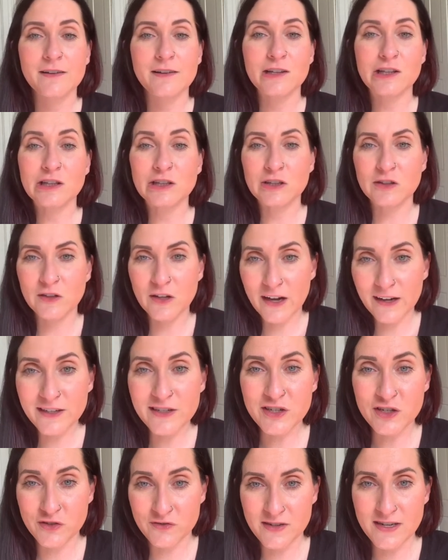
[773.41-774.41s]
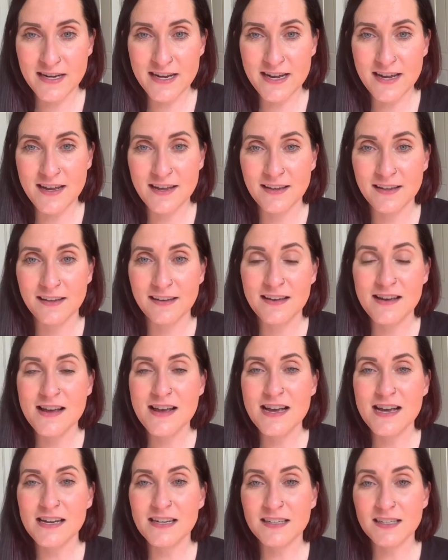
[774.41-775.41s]
luxury
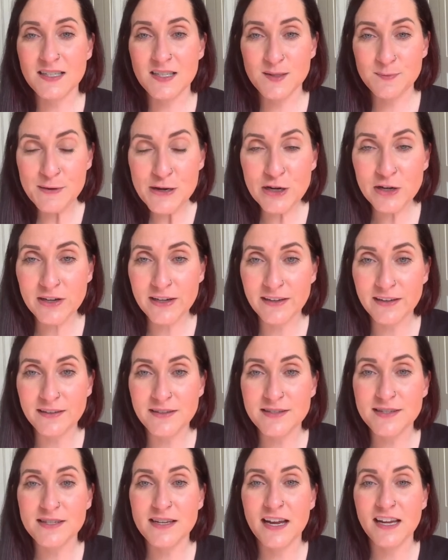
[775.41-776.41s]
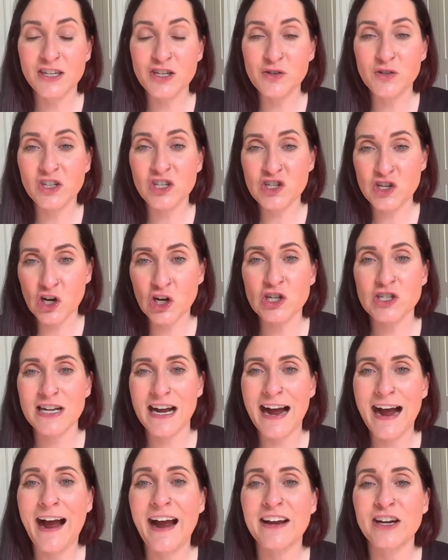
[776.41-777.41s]
experience, and you can charge a
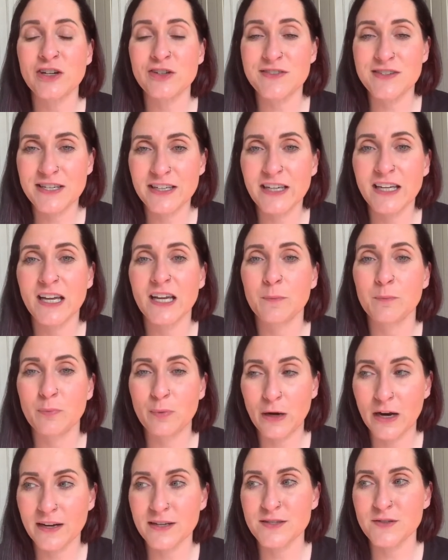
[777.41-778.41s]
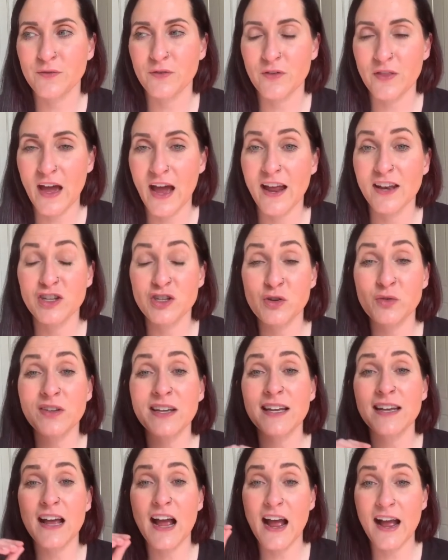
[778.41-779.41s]
higher ticket price for that. You
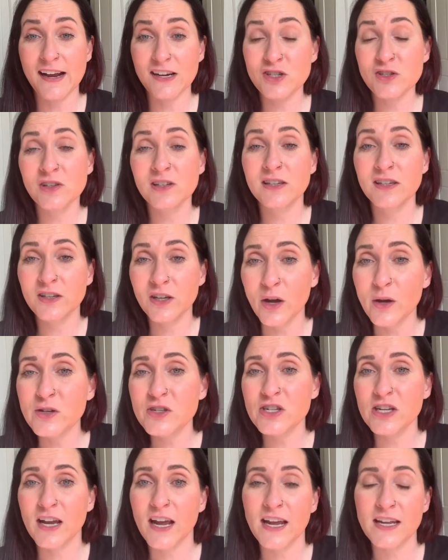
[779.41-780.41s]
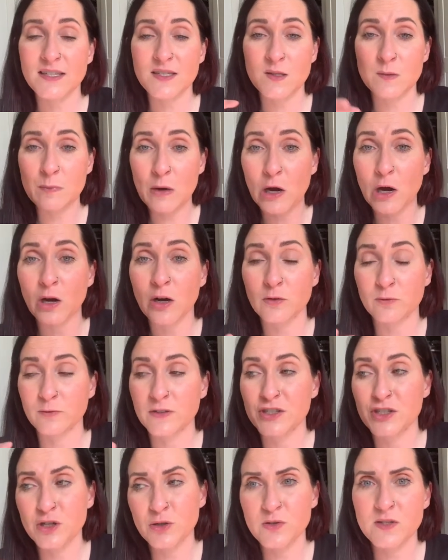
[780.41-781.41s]
can actually negotiate
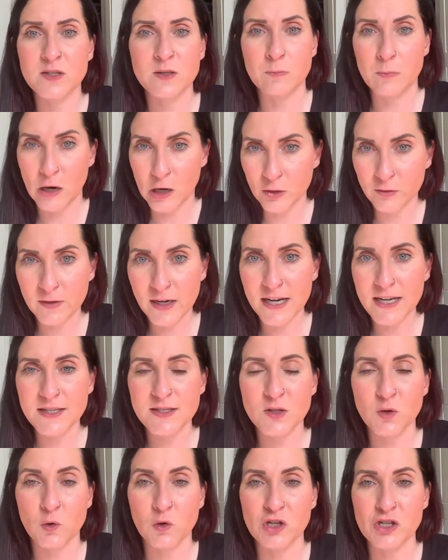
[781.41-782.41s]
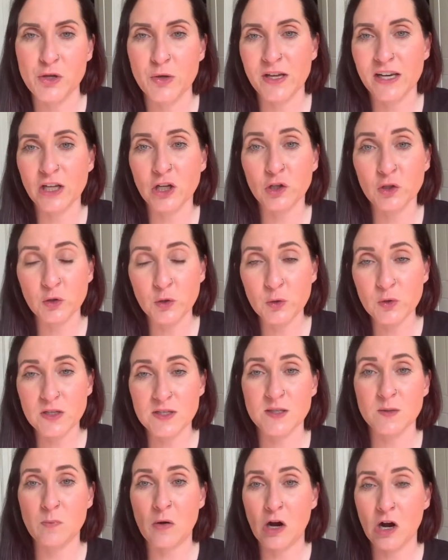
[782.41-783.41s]
reduced spa rates, or you can include a
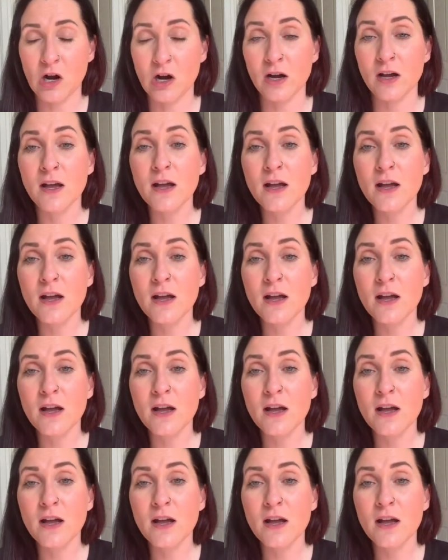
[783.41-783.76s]
spa